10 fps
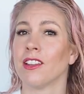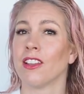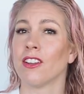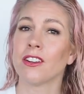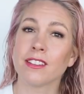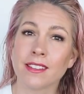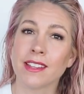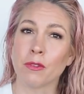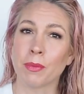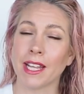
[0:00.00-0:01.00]
the longest
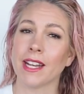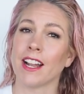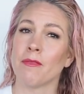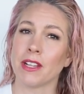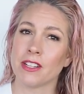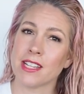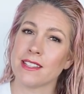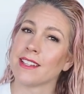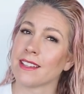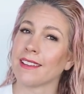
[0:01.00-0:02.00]
it's ever been, and I've been
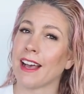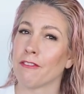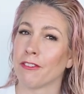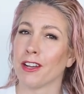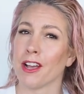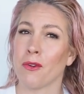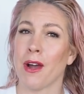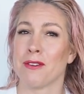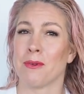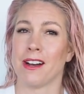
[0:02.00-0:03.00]
testing this out for
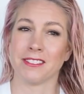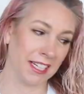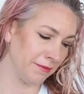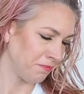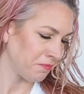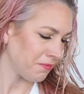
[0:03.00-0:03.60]
quite a while now.